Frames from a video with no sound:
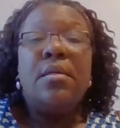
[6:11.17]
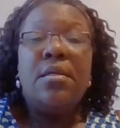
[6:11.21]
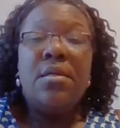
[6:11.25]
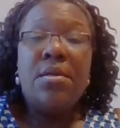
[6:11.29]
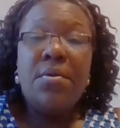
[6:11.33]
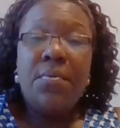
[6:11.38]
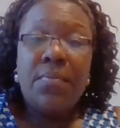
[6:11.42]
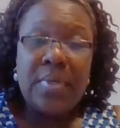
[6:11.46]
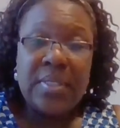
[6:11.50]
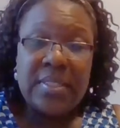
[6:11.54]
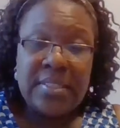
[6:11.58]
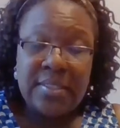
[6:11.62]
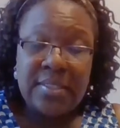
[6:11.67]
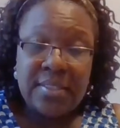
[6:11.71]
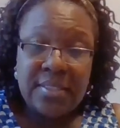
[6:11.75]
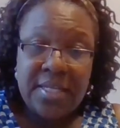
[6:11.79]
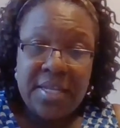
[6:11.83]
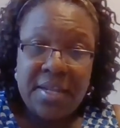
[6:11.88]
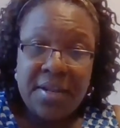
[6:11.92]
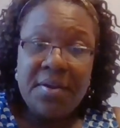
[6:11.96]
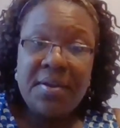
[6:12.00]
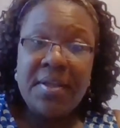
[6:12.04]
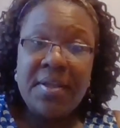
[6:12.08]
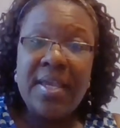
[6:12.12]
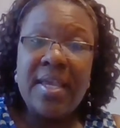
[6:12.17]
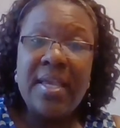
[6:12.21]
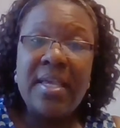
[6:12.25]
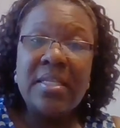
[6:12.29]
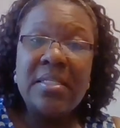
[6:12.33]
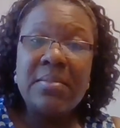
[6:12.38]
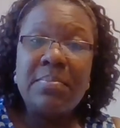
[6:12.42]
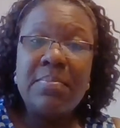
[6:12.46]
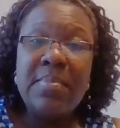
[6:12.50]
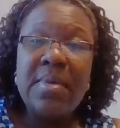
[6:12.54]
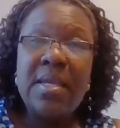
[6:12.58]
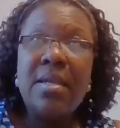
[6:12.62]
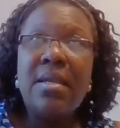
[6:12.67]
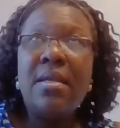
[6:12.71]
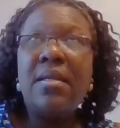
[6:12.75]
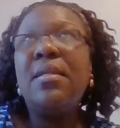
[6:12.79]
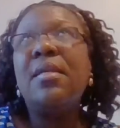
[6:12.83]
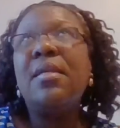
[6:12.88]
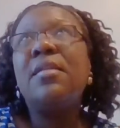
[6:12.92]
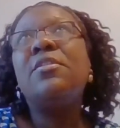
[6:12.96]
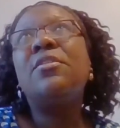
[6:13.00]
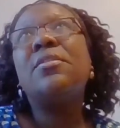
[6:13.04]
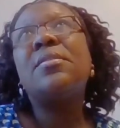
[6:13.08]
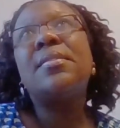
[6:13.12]
You know what stairgaze mean?
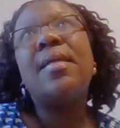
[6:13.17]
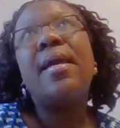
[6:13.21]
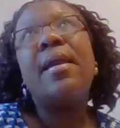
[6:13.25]
They just